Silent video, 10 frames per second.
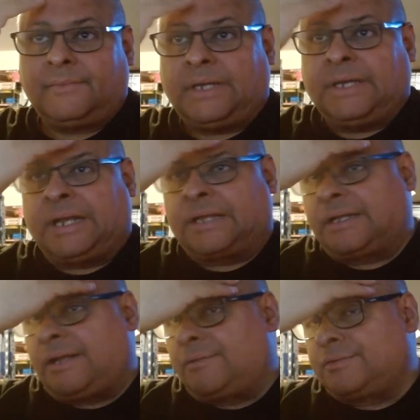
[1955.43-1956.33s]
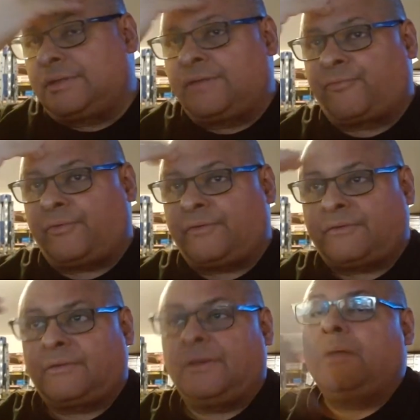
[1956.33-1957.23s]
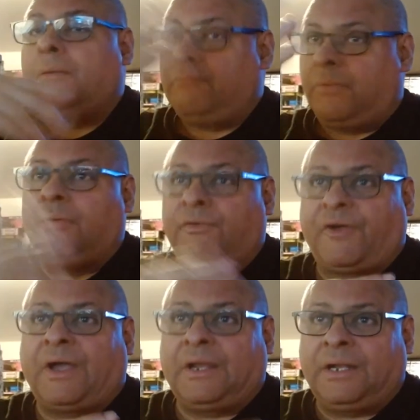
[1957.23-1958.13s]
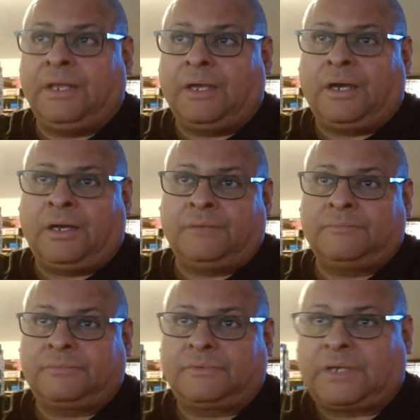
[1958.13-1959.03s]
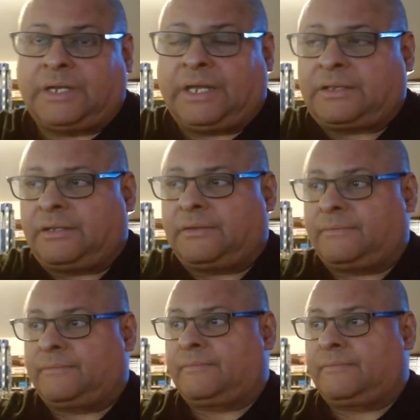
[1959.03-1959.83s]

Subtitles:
And I think that was the difference. But we finally connected,